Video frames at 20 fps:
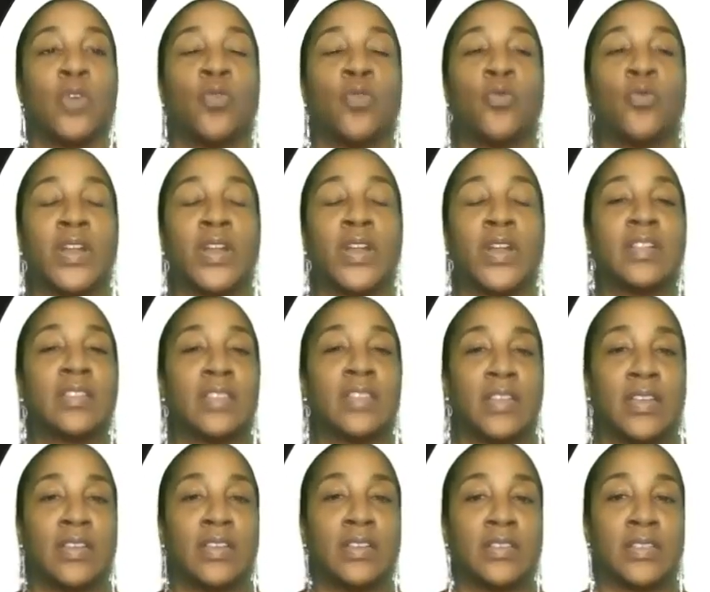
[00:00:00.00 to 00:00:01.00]
One of the
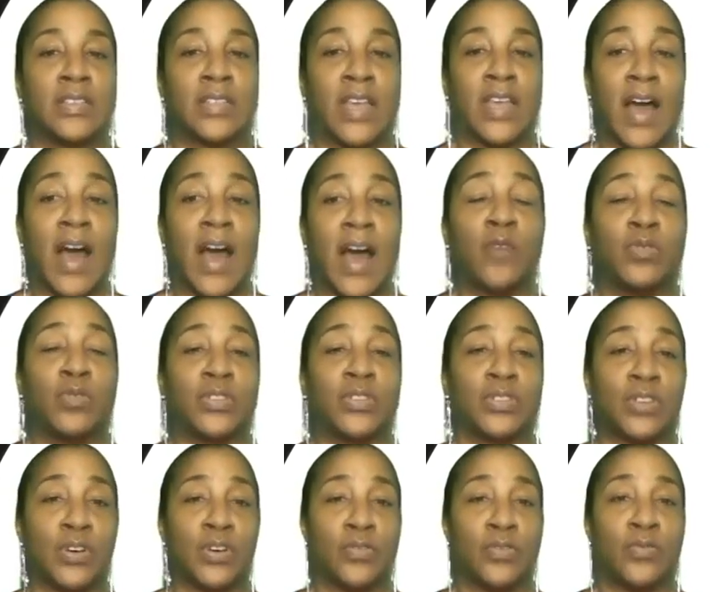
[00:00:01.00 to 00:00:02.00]
things that I was
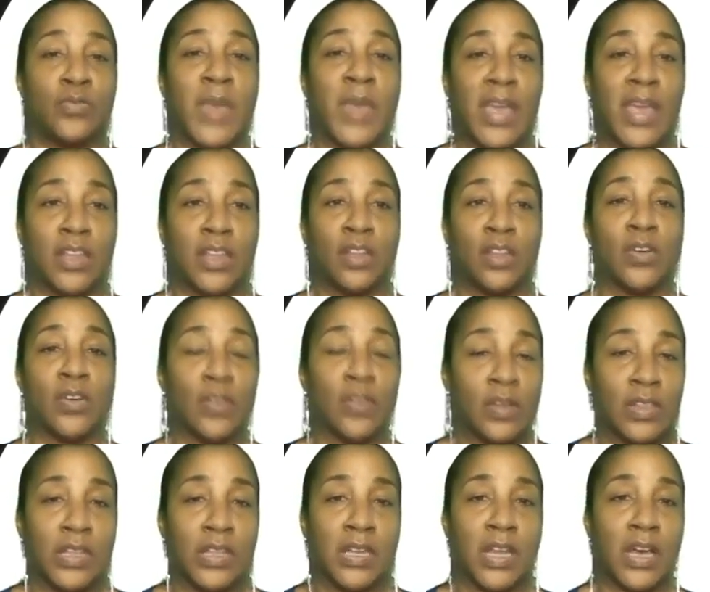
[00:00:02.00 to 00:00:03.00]
told back in the
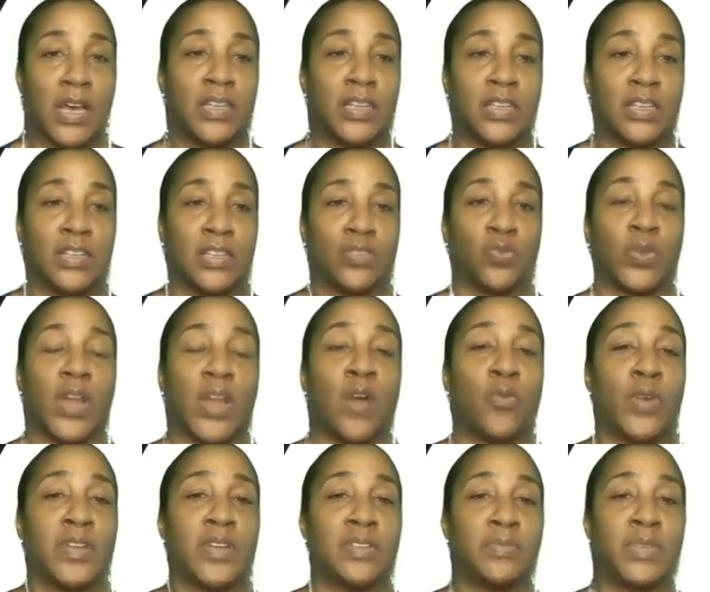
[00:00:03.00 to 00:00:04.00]
early 90s, when I
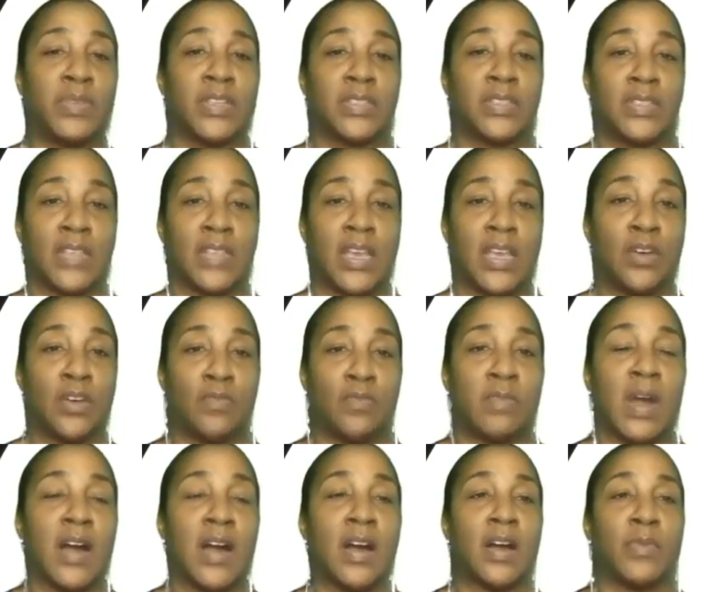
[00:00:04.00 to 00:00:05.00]
wanted to be a stay-at-home
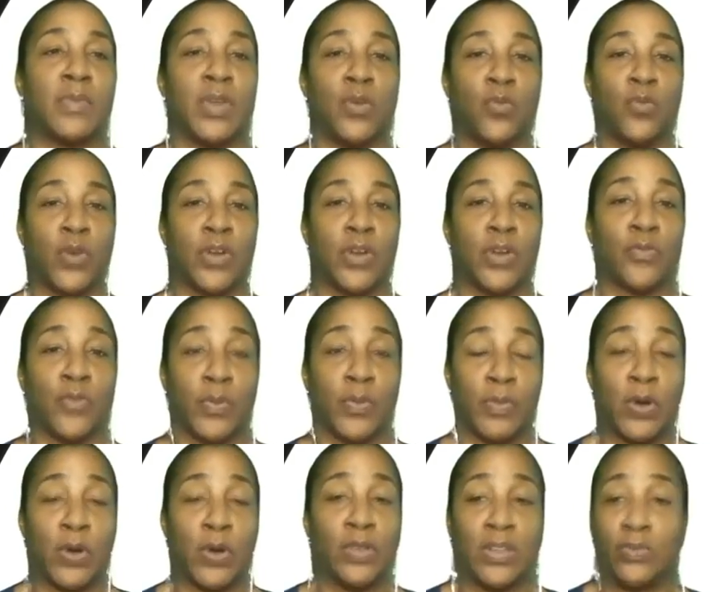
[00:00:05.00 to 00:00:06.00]
mom and work
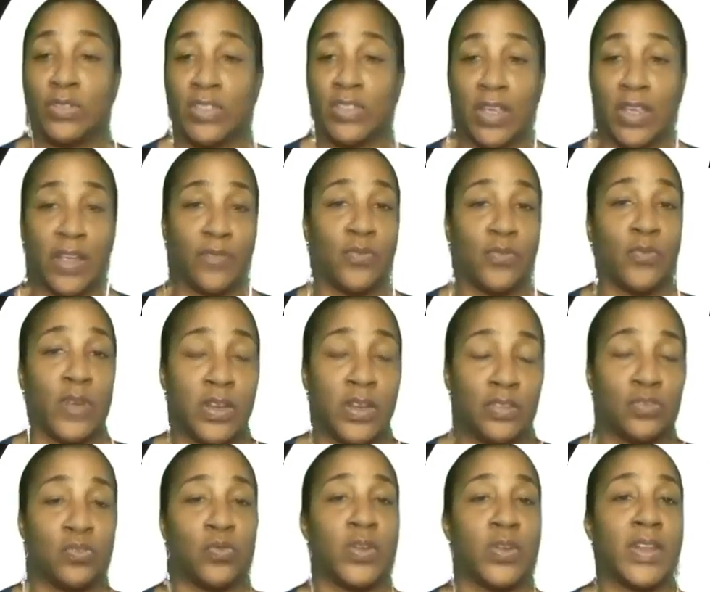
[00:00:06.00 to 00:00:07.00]
remotely, which everyone
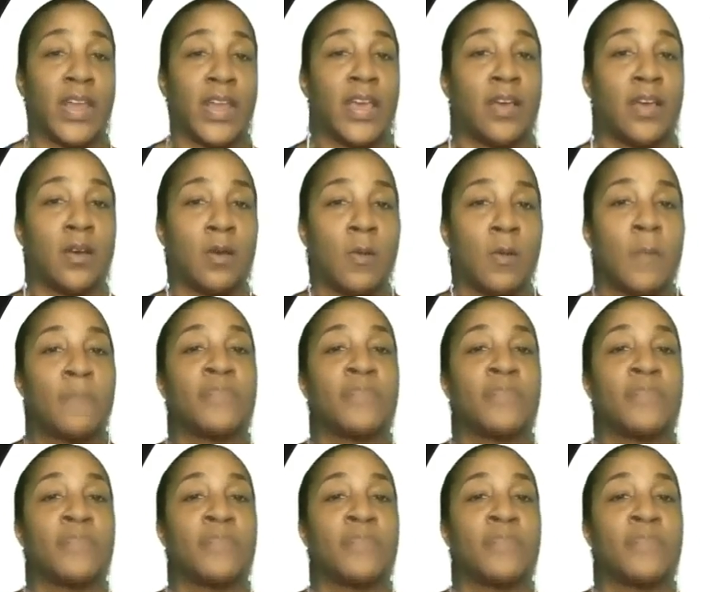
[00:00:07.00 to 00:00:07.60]
is doing now,